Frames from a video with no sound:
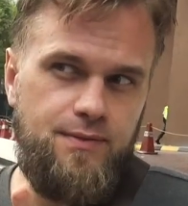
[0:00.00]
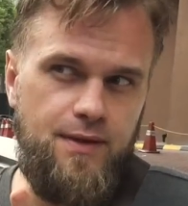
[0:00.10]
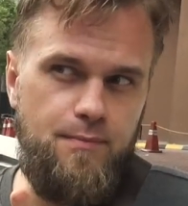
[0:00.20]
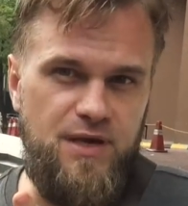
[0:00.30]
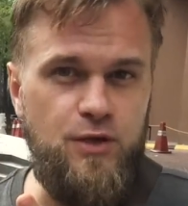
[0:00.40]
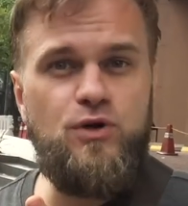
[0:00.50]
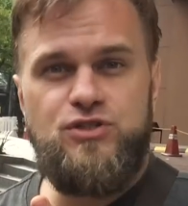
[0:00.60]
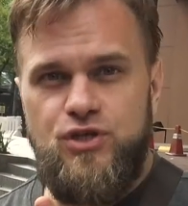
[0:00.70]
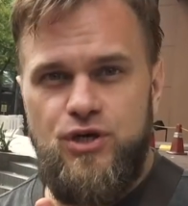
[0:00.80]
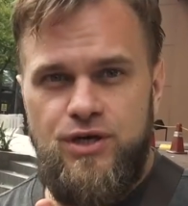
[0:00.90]
the meat
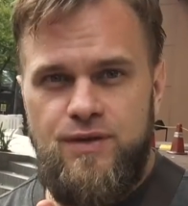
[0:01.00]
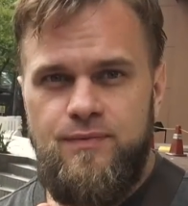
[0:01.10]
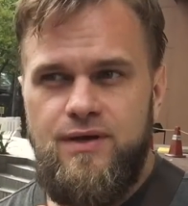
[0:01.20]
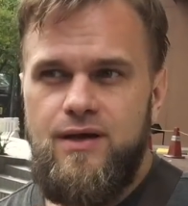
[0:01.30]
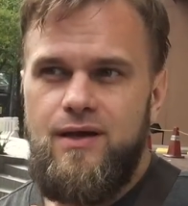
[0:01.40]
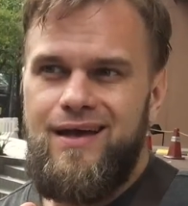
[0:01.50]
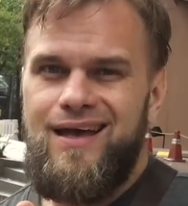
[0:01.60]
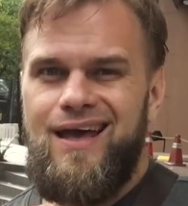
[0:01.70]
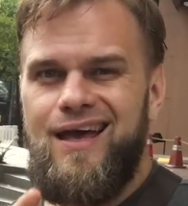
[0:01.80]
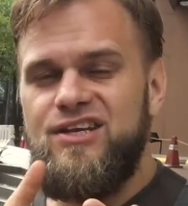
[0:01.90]
was good,
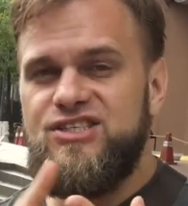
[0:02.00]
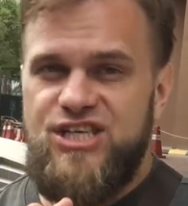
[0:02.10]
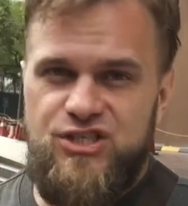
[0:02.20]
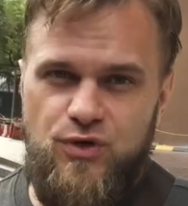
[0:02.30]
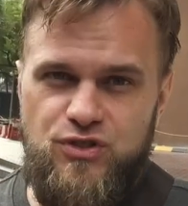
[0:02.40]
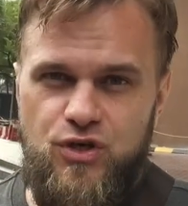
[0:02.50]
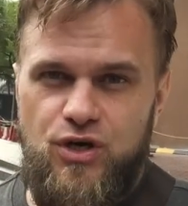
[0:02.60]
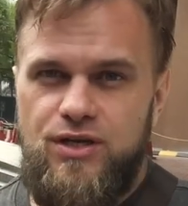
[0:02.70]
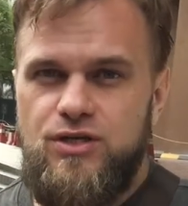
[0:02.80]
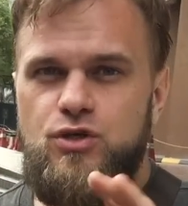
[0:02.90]
and the cheese was good.